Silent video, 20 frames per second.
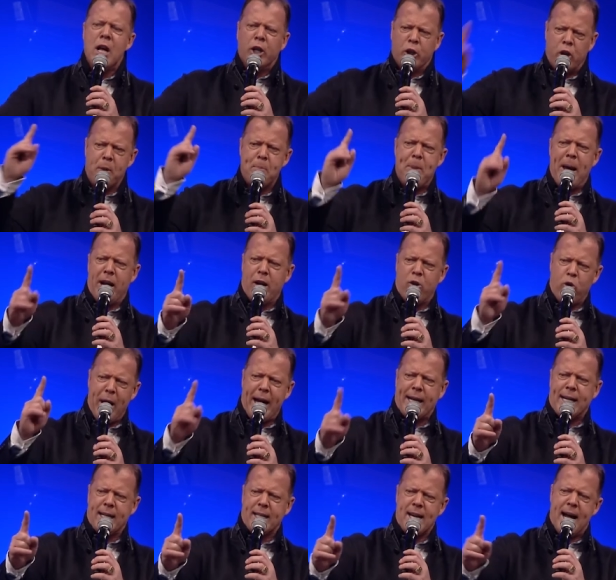You better
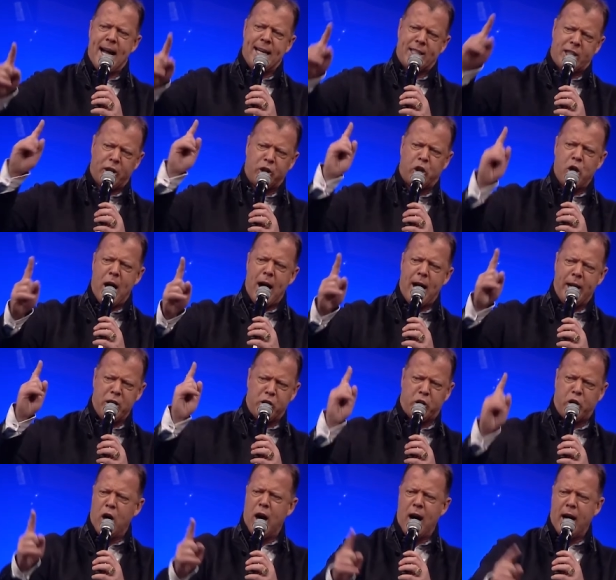recognize that God
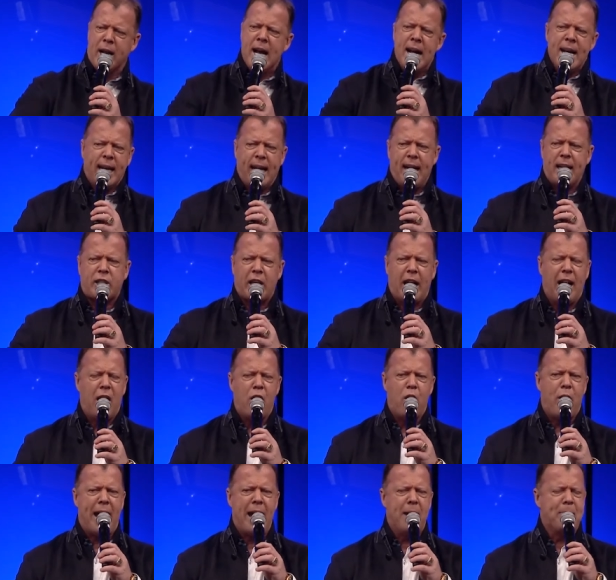is God. He's
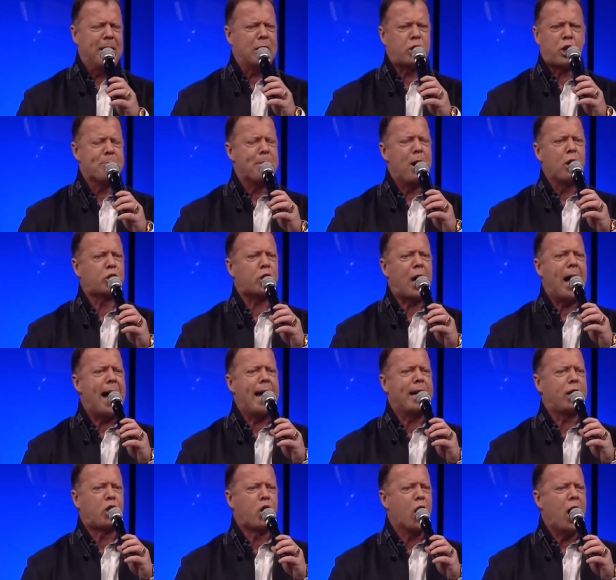Elohim. He's the most
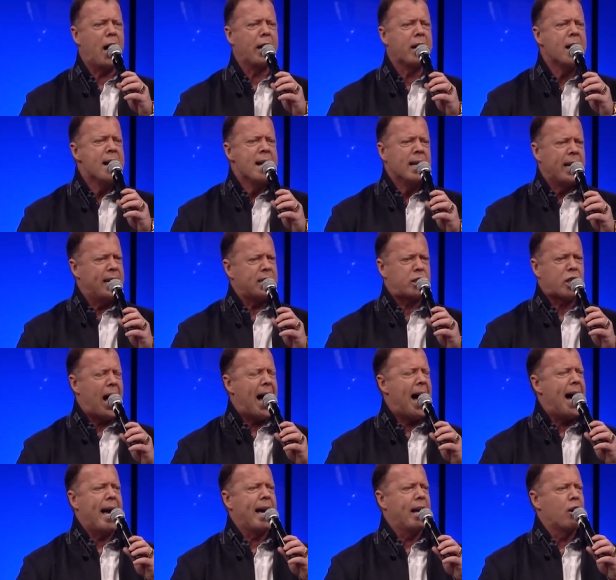high God. He's the
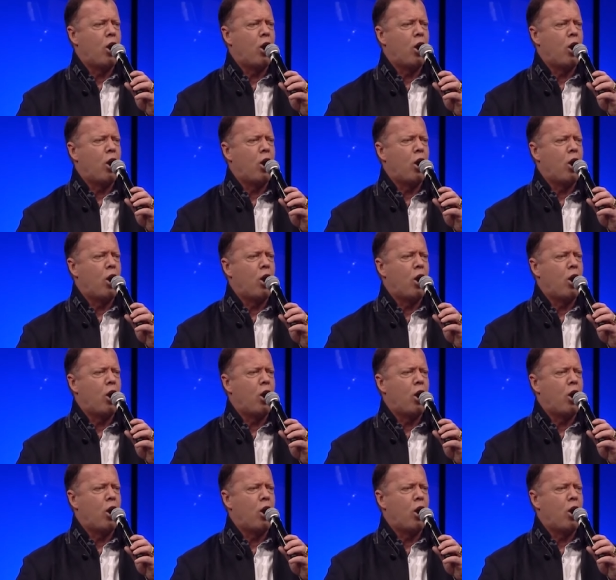high and